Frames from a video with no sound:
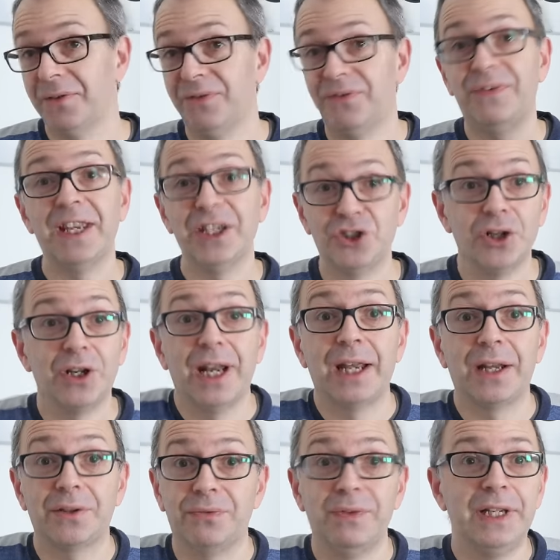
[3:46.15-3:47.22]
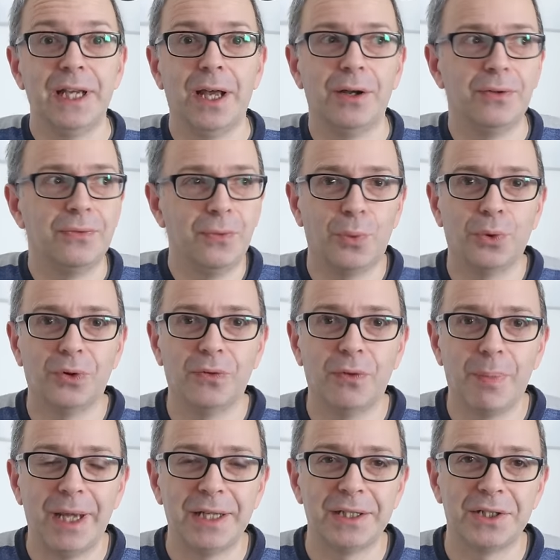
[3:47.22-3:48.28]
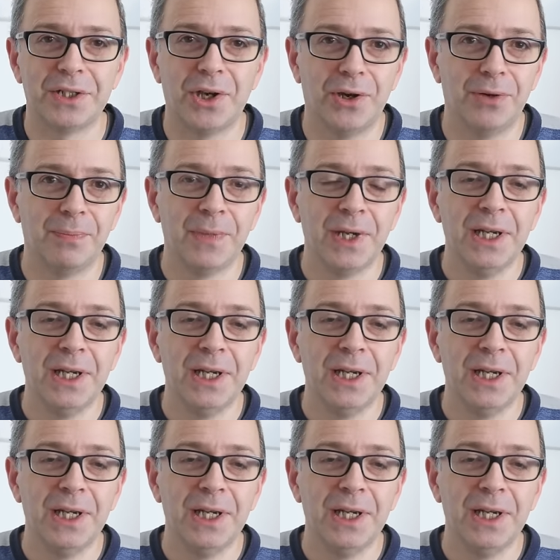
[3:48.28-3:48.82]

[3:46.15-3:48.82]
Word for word: feature-length video, for want of a better term.